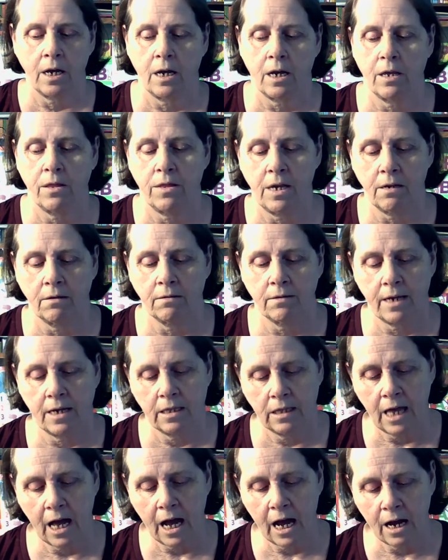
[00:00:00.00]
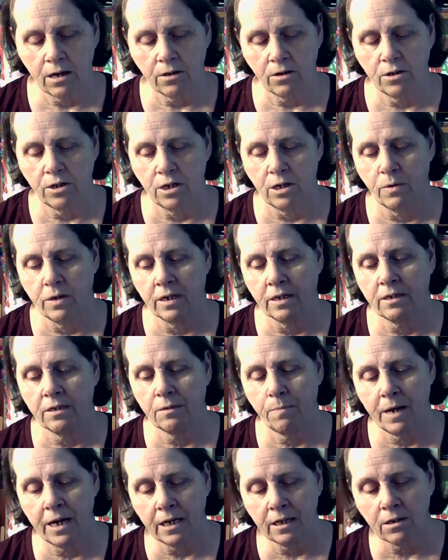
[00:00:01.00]
things like that? Do you want to
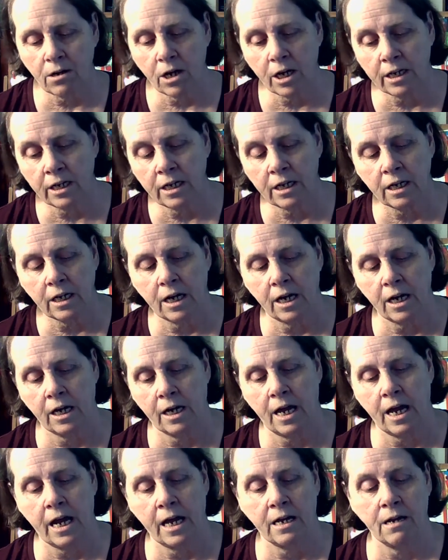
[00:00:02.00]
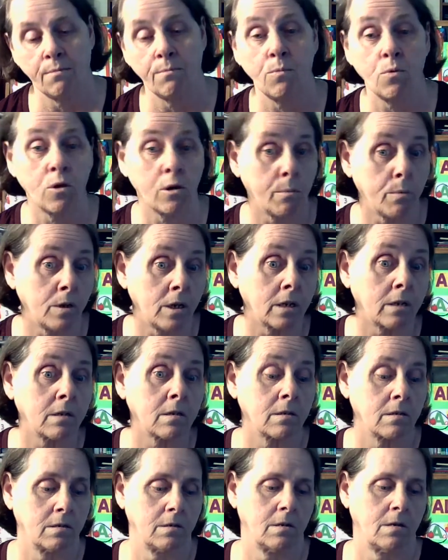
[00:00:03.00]
expand on it and add in more
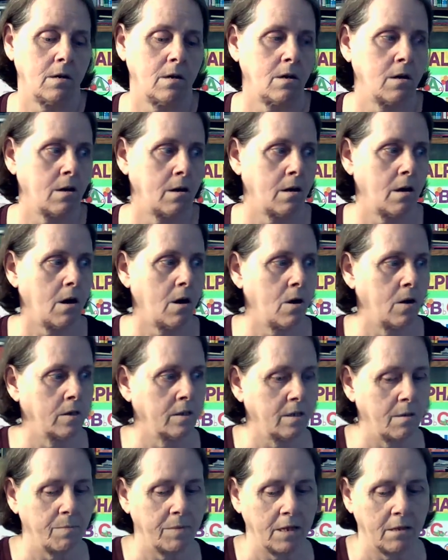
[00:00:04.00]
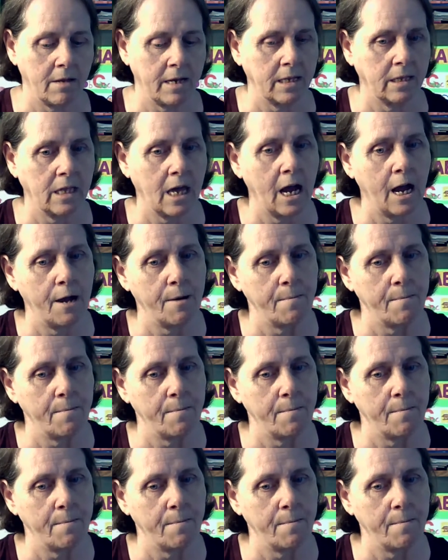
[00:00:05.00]
books or something like that?